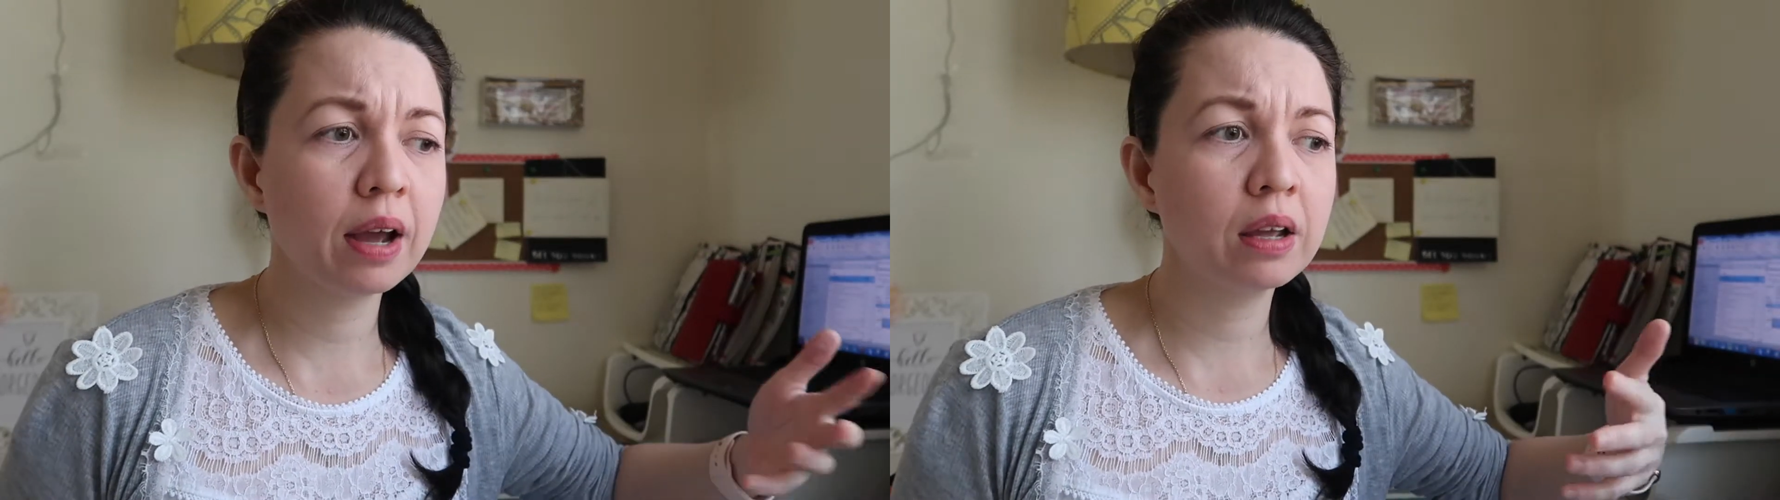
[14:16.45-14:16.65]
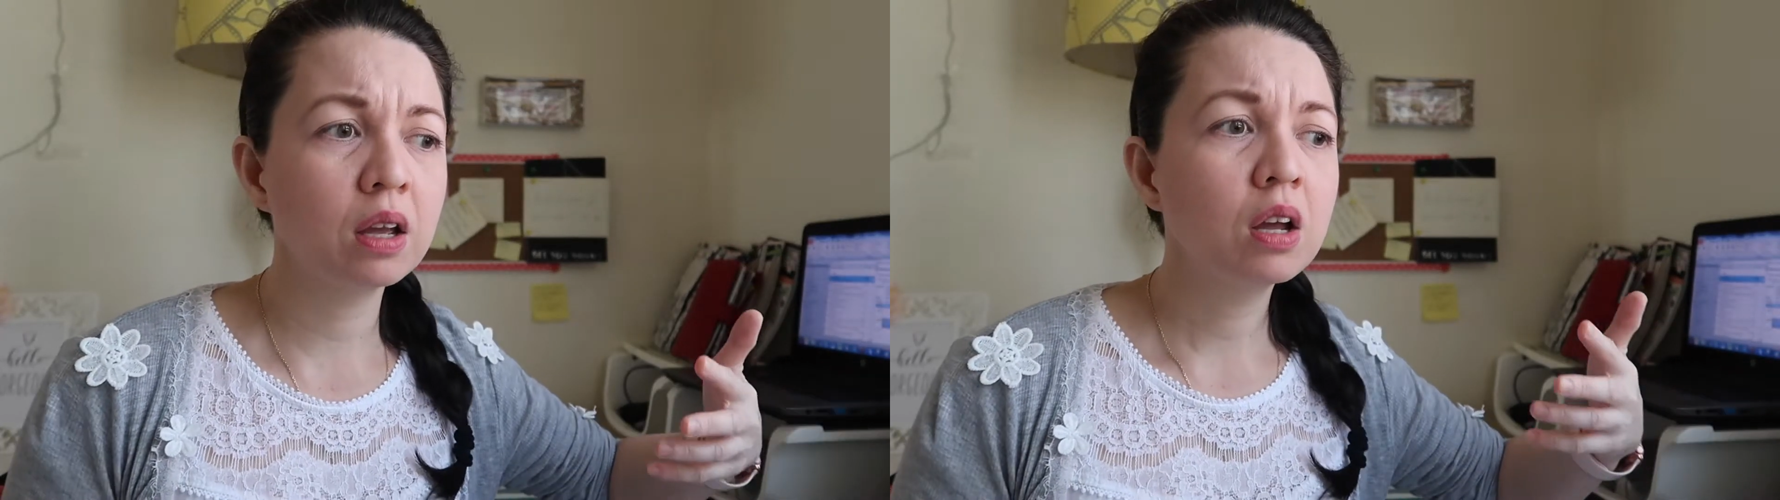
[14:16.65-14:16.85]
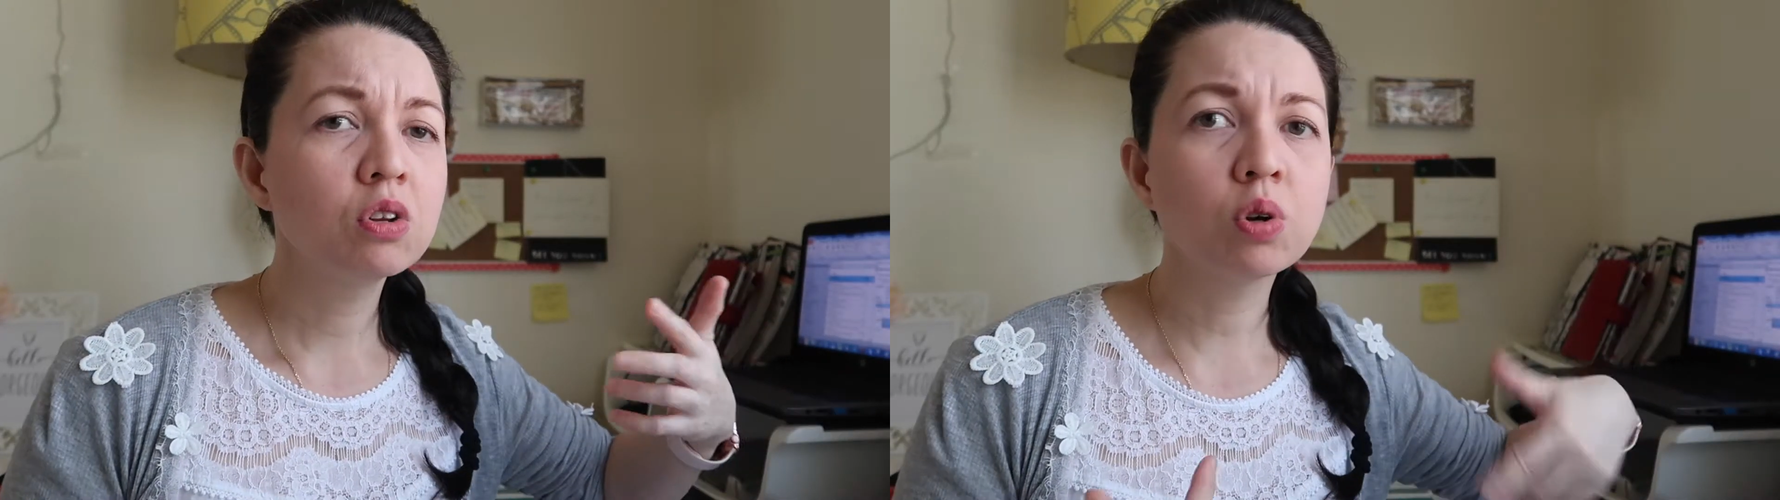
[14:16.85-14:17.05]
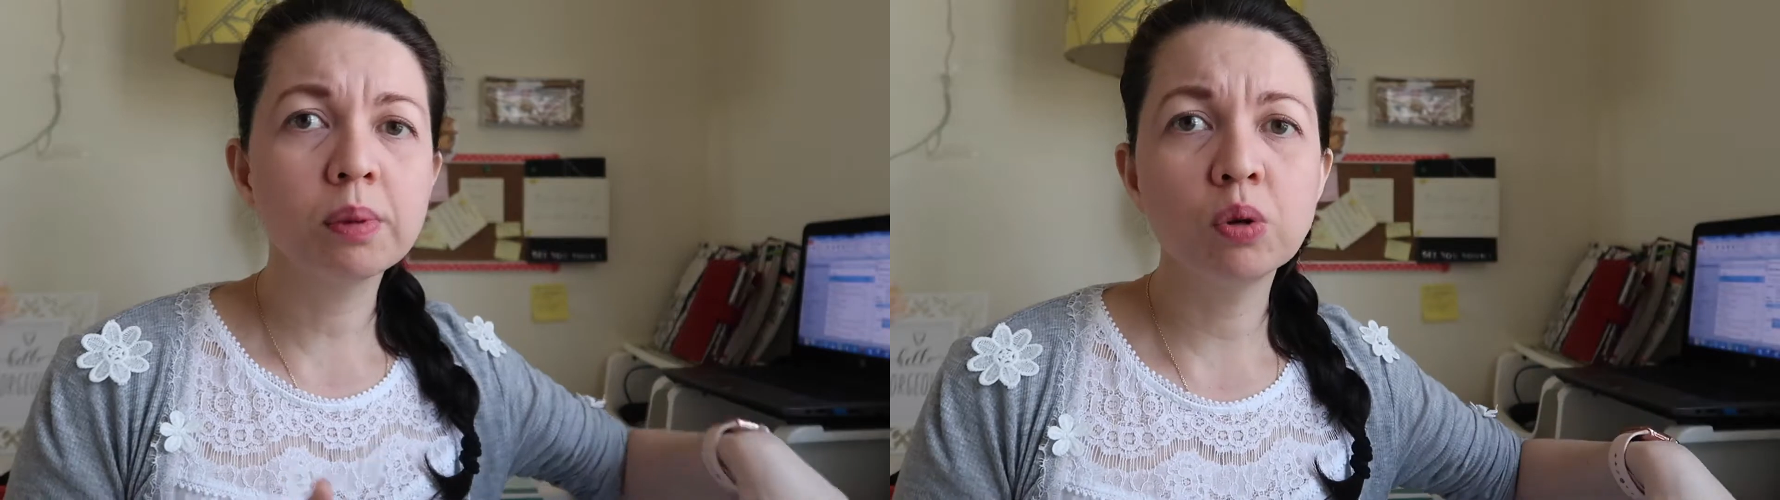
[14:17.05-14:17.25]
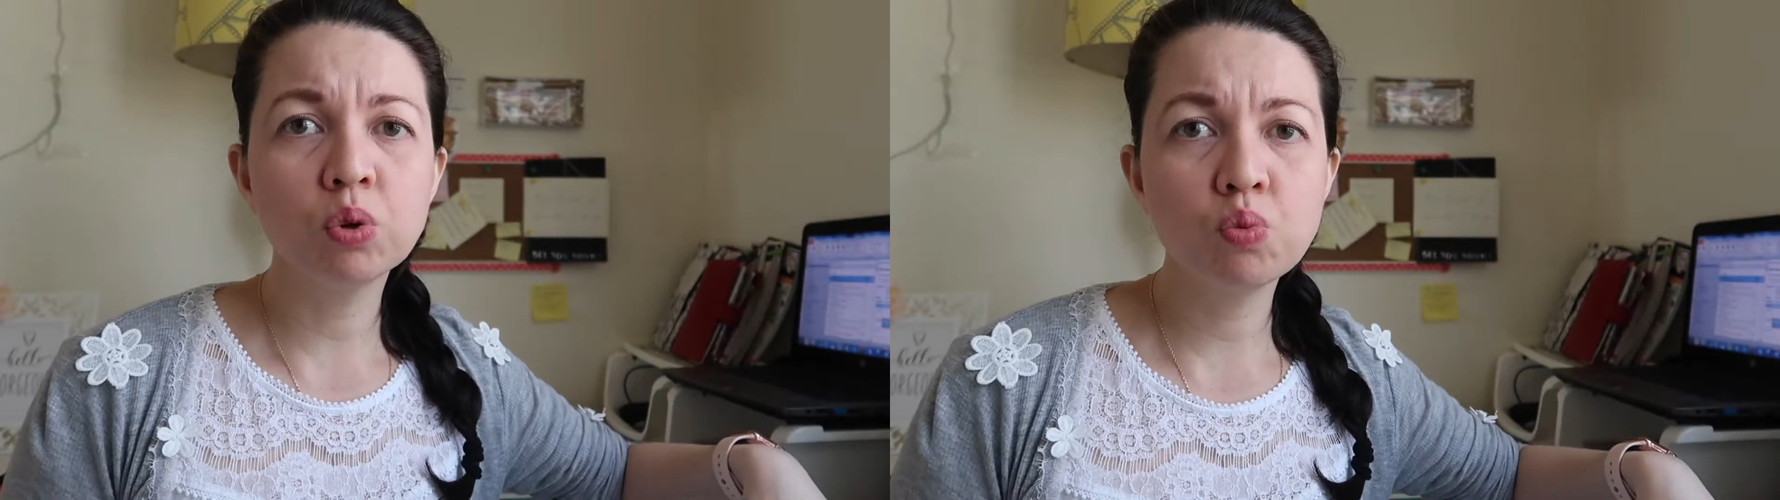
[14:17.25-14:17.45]
I
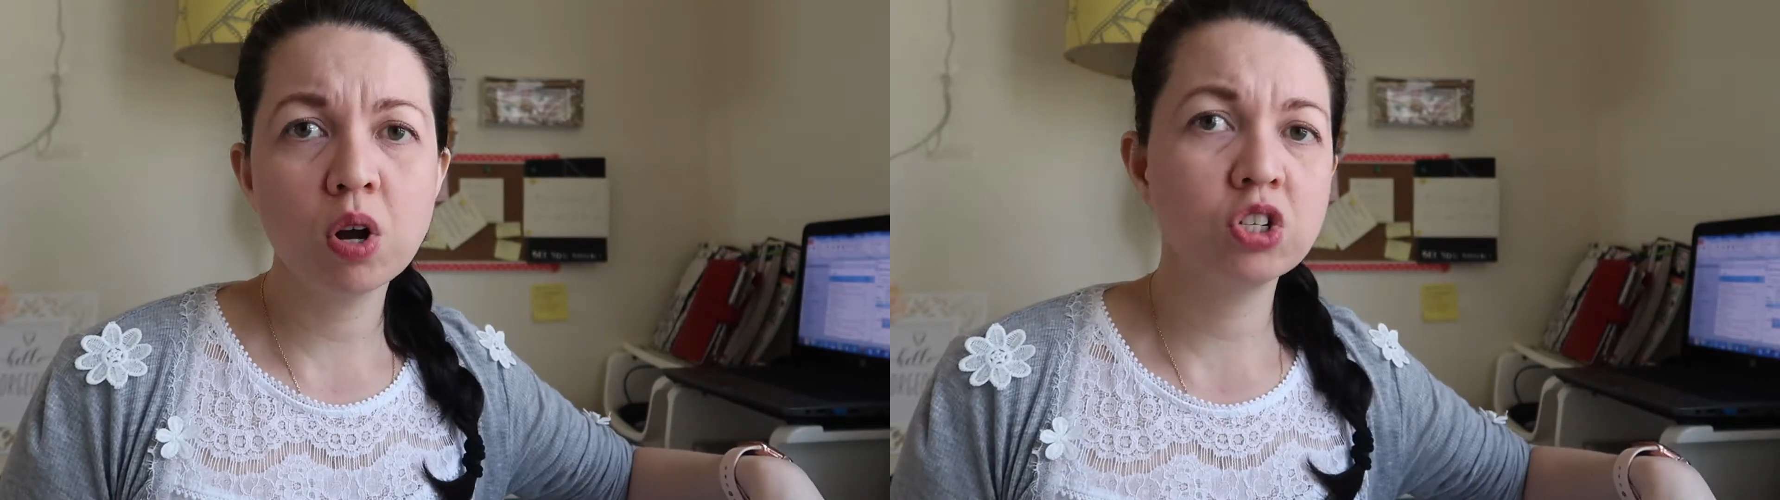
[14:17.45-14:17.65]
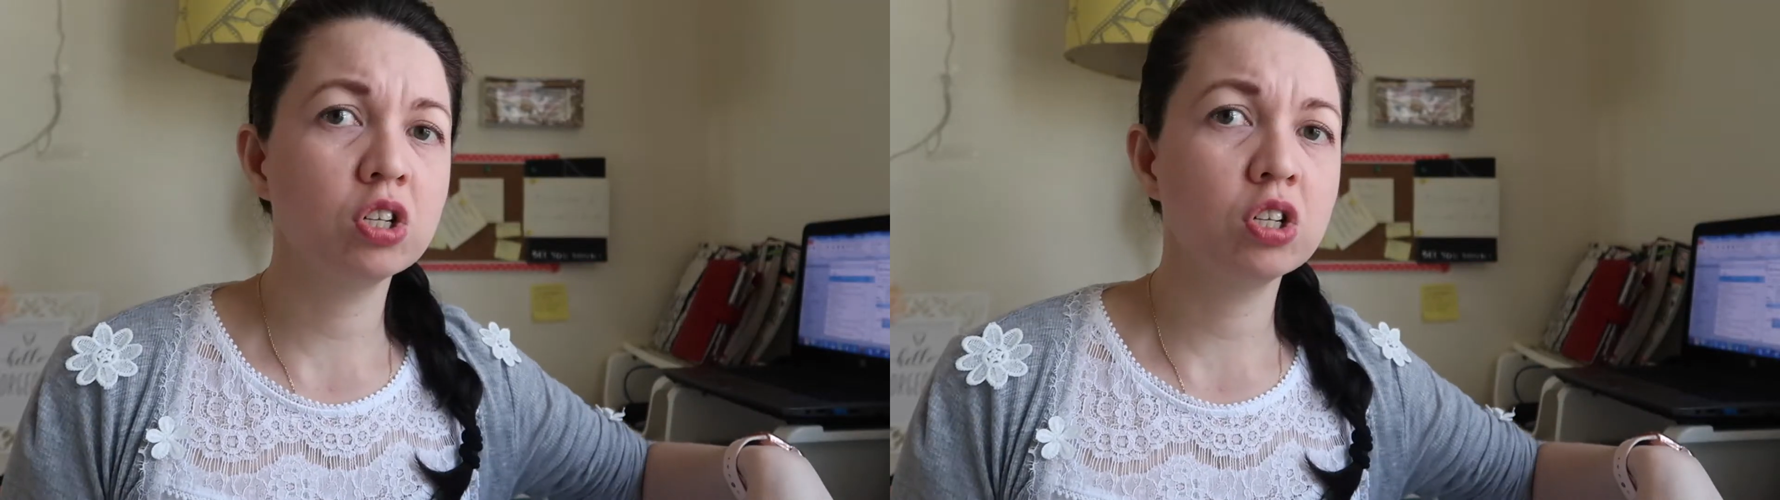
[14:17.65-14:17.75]
normally would watch